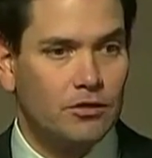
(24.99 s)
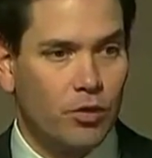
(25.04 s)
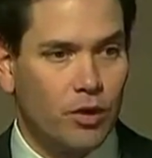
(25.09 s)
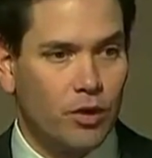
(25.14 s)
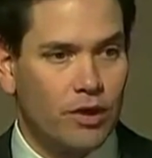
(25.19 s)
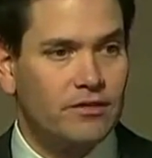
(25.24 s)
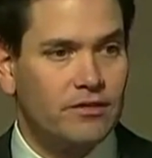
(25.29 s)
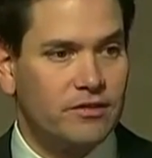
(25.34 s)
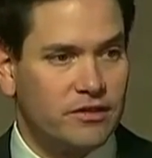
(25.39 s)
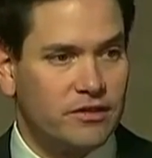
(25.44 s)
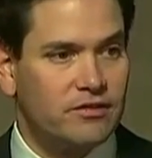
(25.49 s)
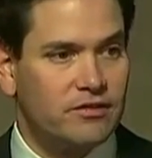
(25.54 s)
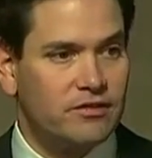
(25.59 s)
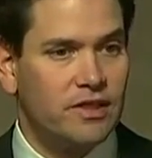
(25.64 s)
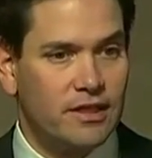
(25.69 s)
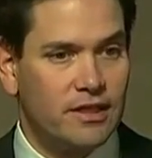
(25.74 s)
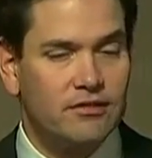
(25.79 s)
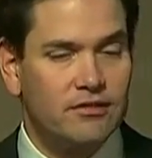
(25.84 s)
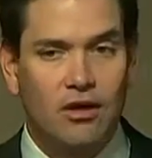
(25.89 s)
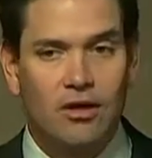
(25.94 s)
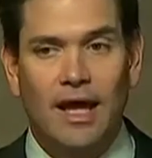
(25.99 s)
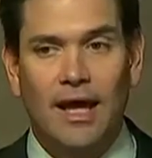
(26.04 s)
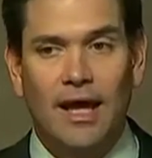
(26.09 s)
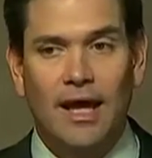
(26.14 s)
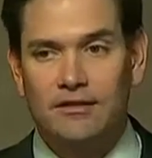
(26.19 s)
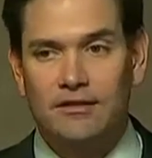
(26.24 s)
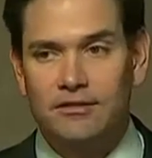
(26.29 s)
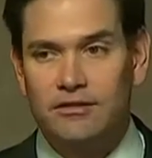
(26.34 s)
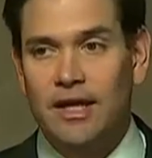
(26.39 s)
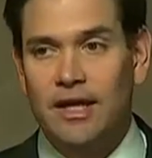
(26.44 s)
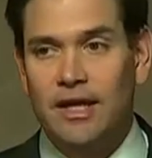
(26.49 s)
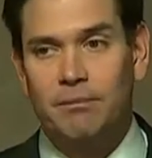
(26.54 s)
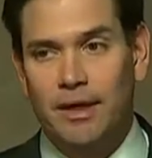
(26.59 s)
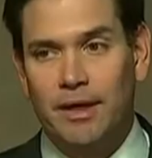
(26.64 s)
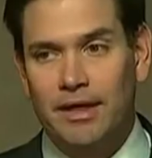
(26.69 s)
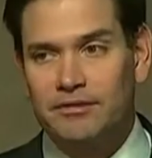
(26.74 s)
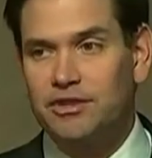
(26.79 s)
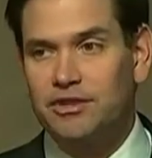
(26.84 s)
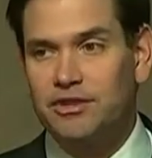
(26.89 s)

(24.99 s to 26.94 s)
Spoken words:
2016 is our last and best